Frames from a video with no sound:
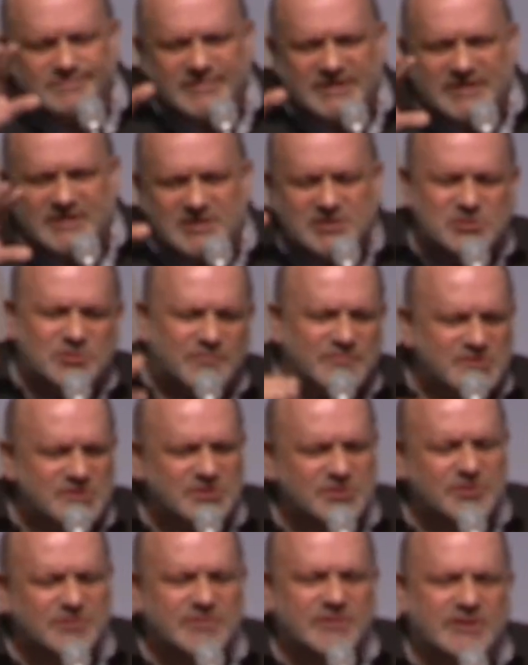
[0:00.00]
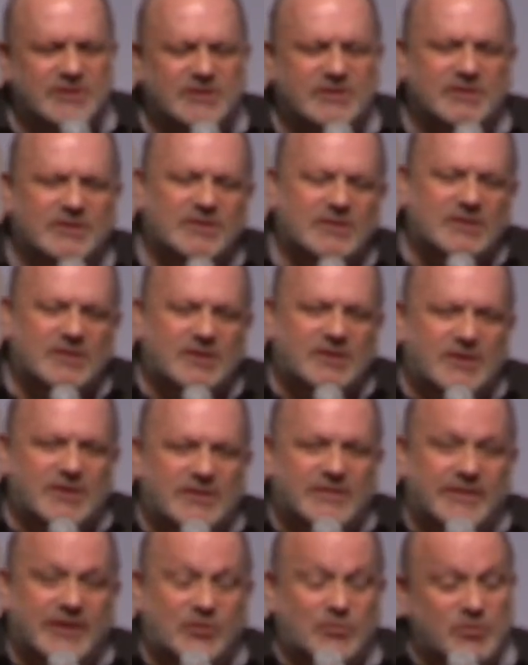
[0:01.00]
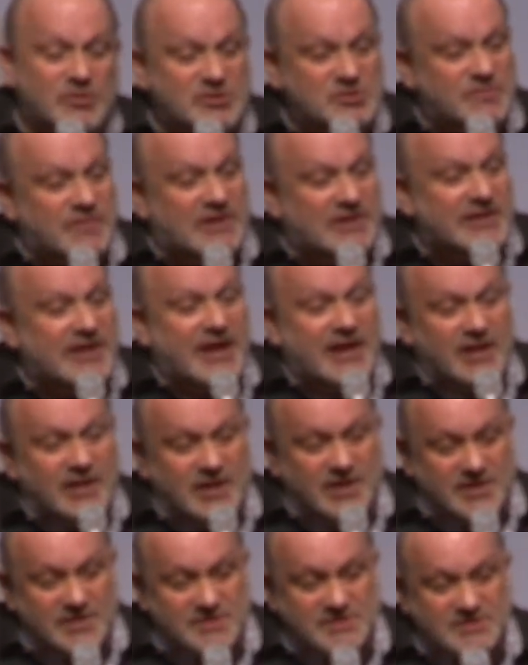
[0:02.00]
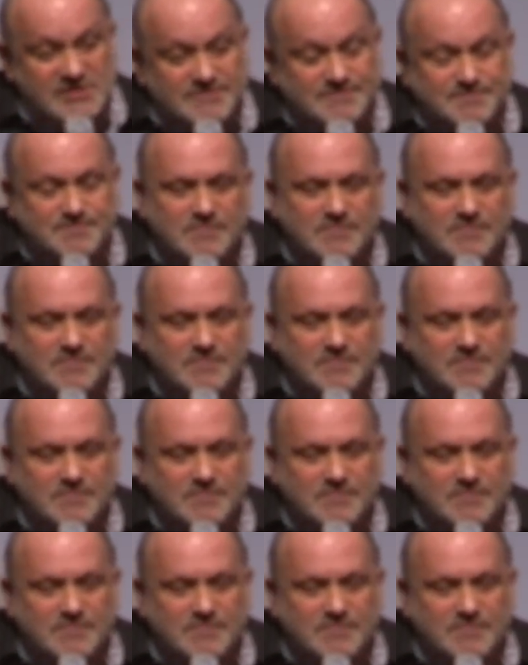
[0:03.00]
the east of Syria that were Israeli allies.